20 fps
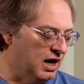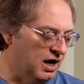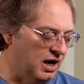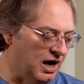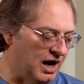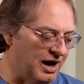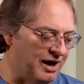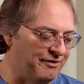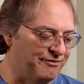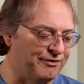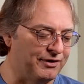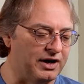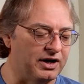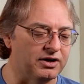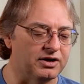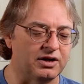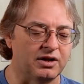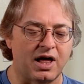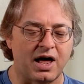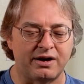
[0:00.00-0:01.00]
I figured
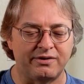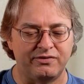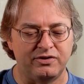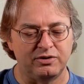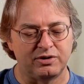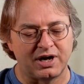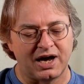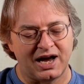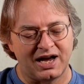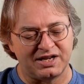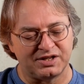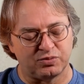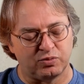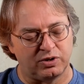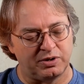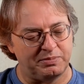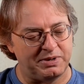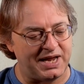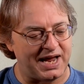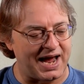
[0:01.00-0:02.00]
a lot of you guys
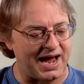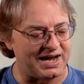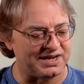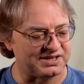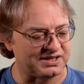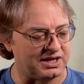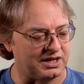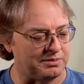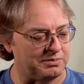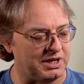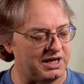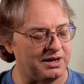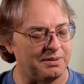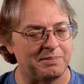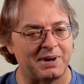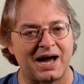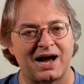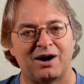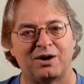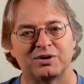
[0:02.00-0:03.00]
would be asking me
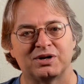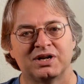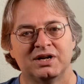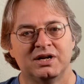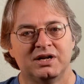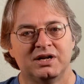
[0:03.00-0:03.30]
about